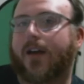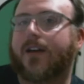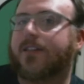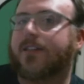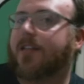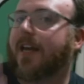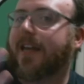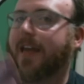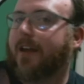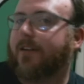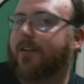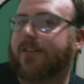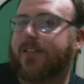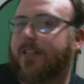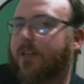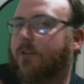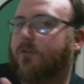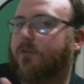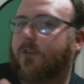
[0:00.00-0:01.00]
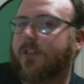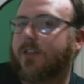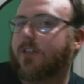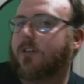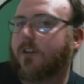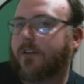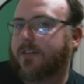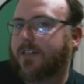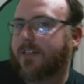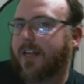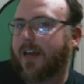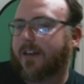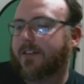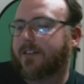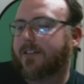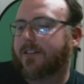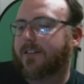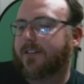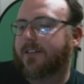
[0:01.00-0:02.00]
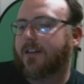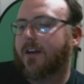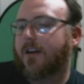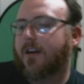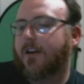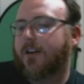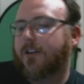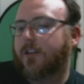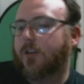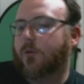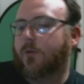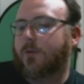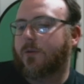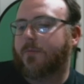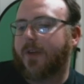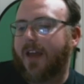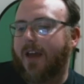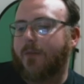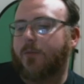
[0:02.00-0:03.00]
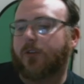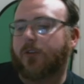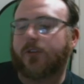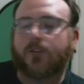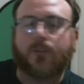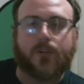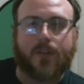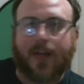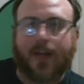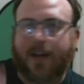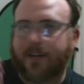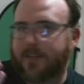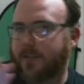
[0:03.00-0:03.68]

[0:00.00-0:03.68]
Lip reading: Because I guarantee if you did those texts, you would be able to do that.